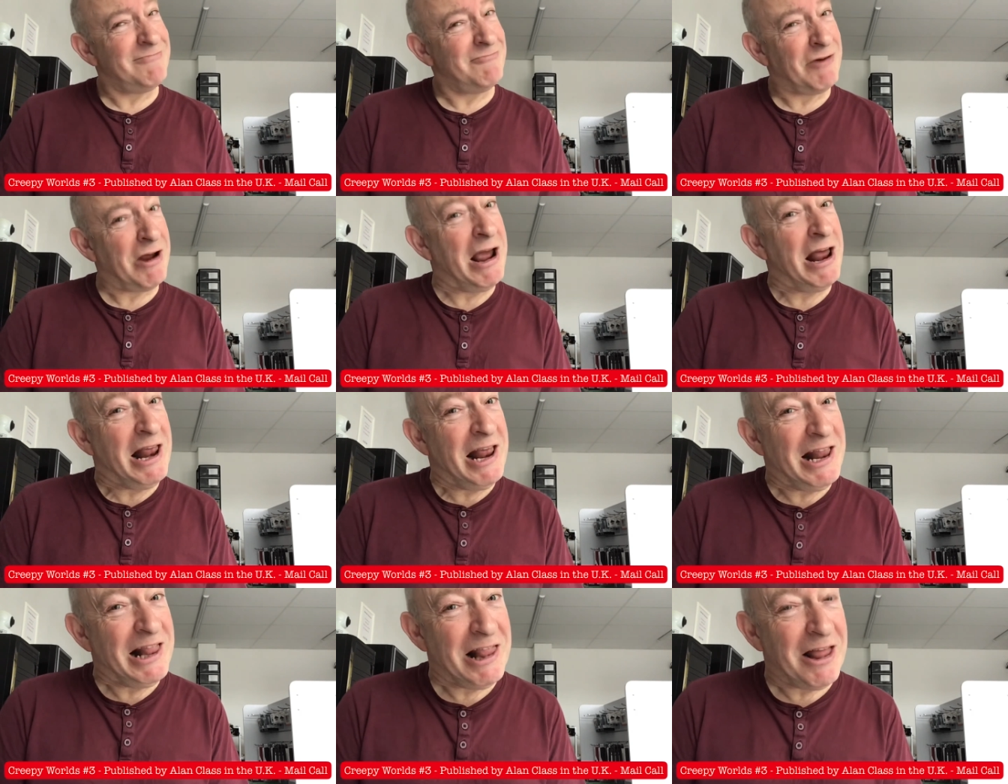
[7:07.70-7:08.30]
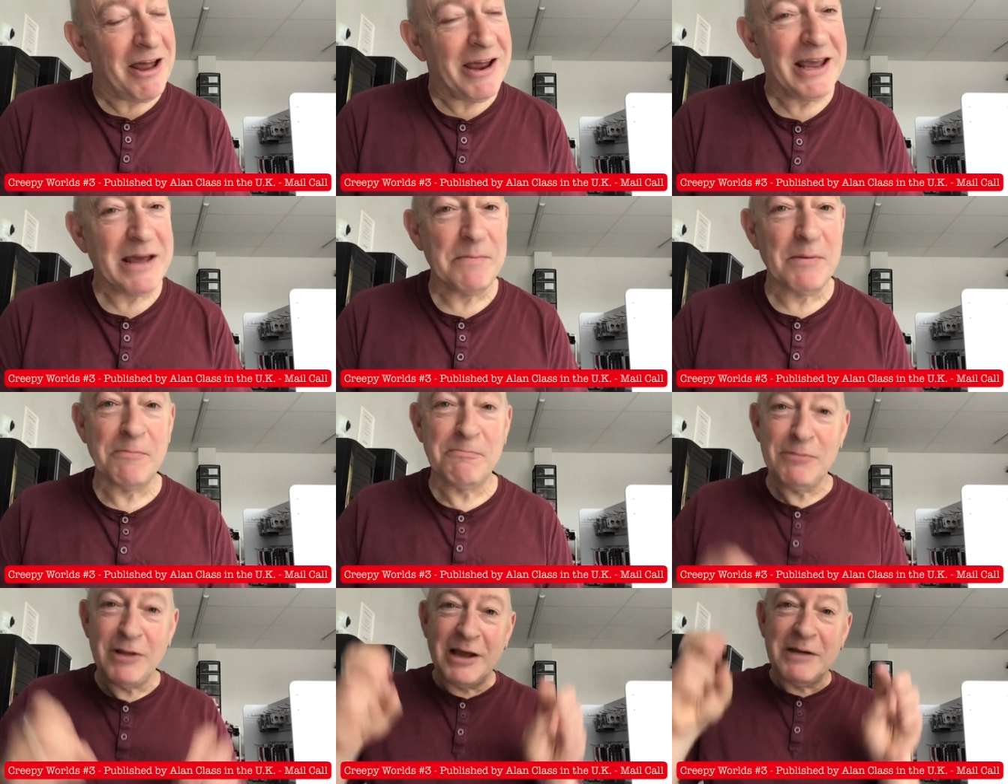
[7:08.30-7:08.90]
really like it,
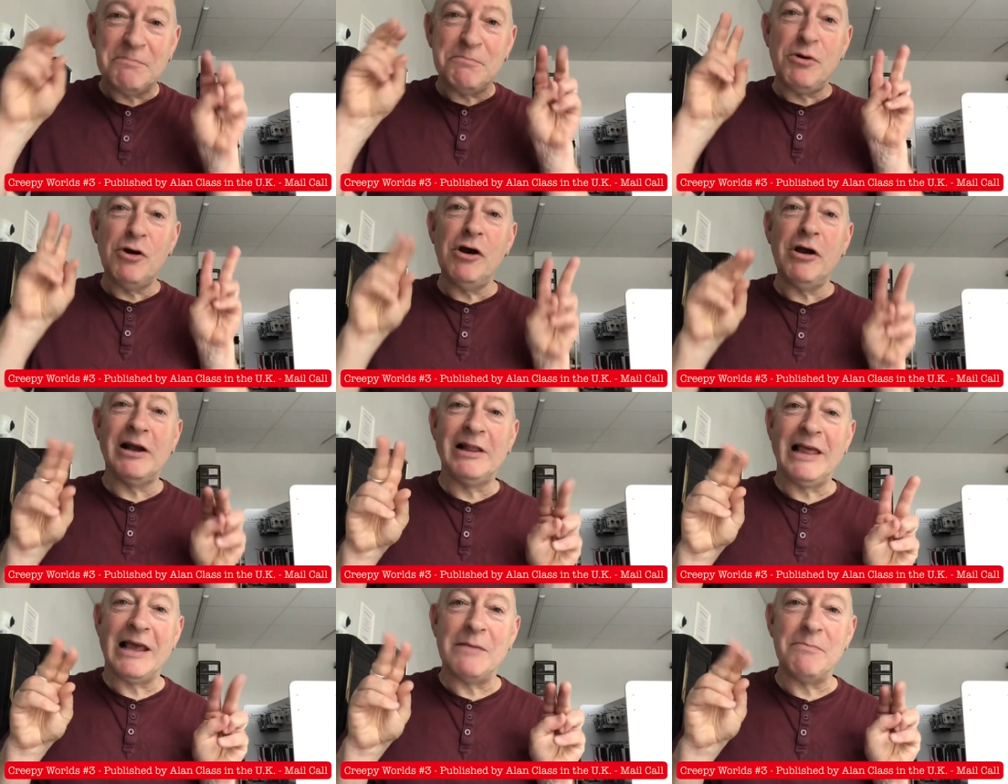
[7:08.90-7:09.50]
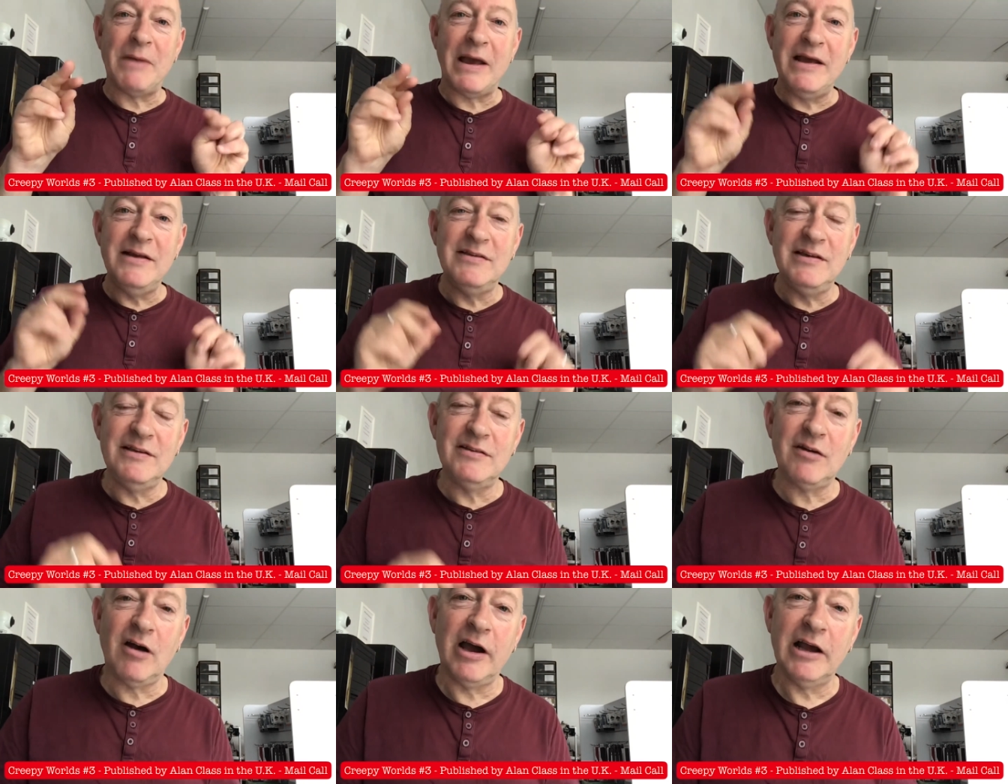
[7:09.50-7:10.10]
but like put a
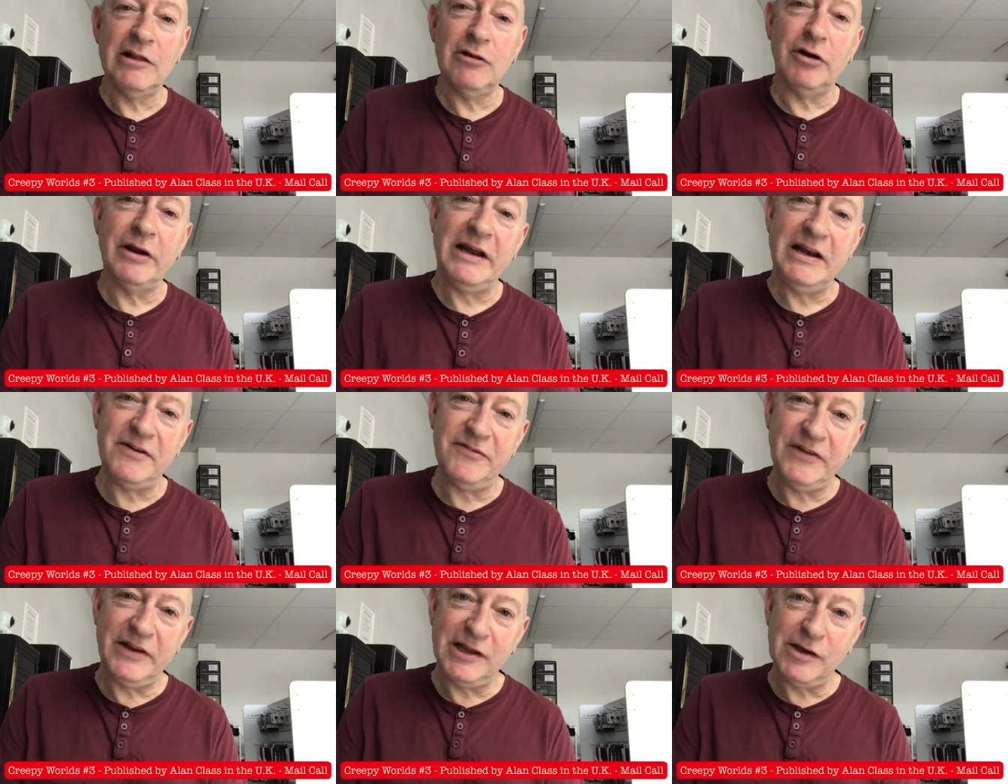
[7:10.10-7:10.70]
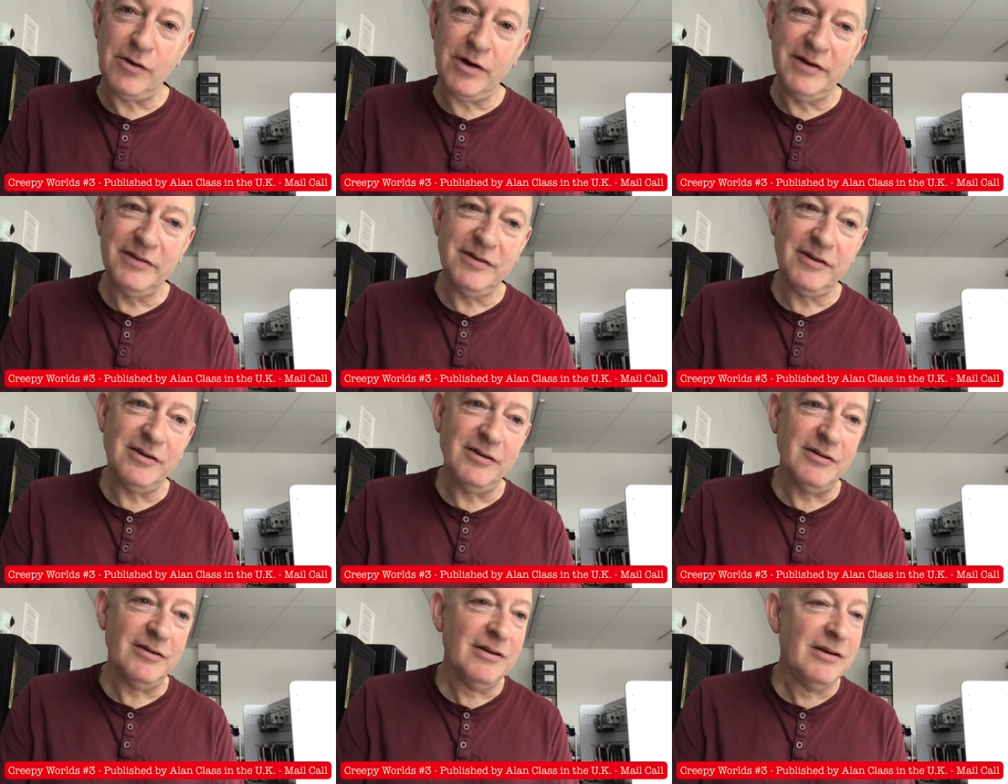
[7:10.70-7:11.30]
clickbaity title on each video I
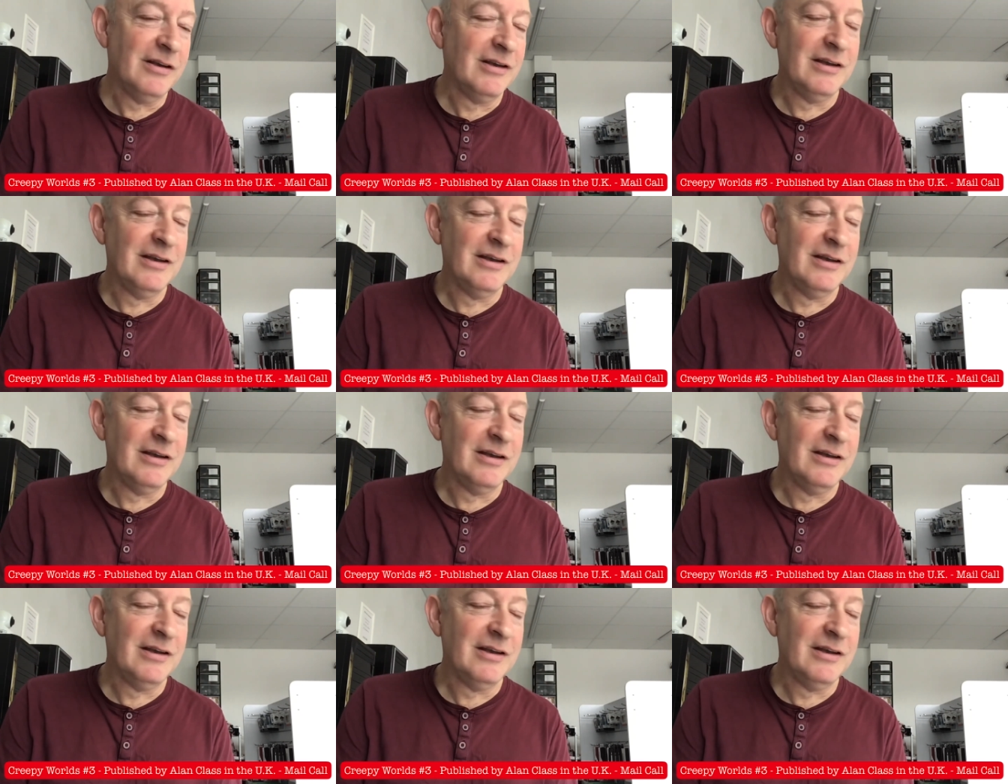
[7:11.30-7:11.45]
do.